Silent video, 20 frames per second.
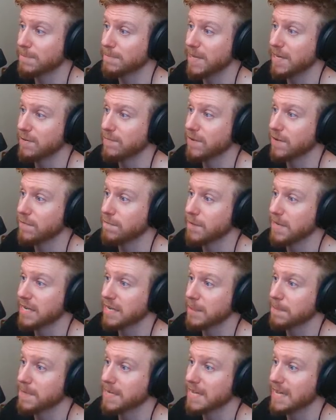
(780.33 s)
benefit of
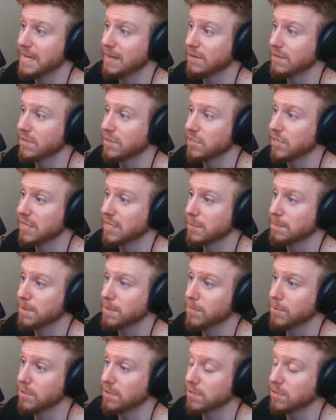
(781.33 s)
buying a bigger house is you get to
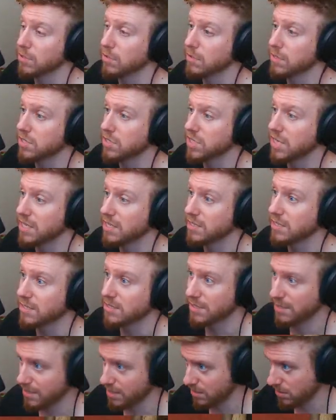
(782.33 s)
put more storage
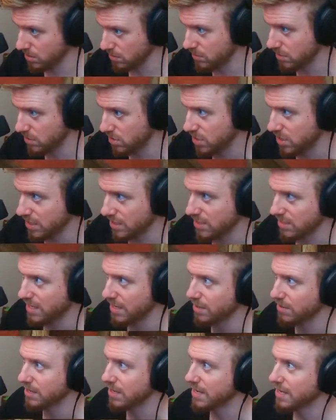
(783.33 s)
chests
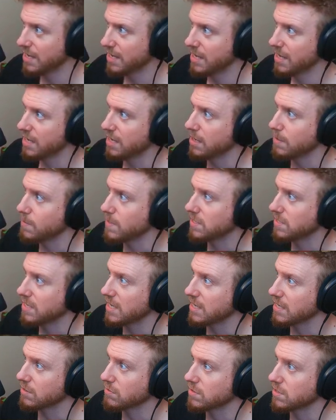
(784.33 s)
down, which
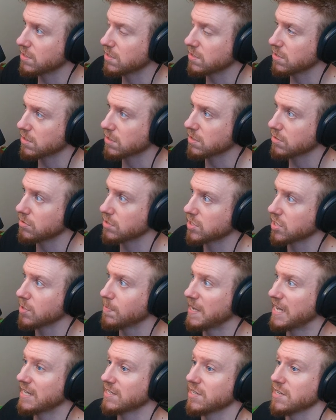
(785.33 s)
then increases your storage
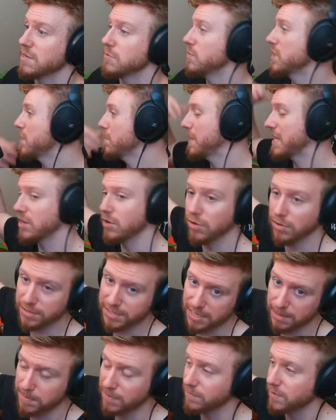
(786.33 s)
capacity. We could make a whole
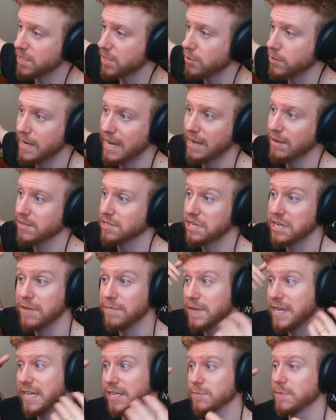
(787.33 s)
separate video on housing
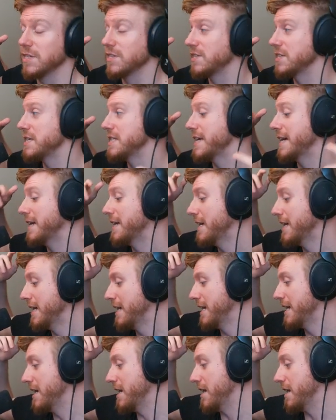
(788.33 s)
if you guys want to see that.
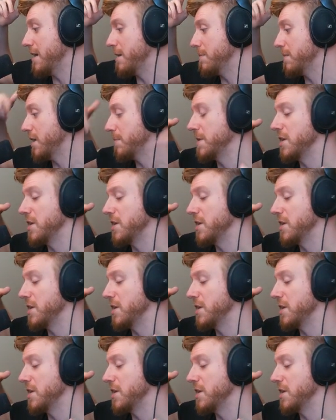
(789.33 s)
Let me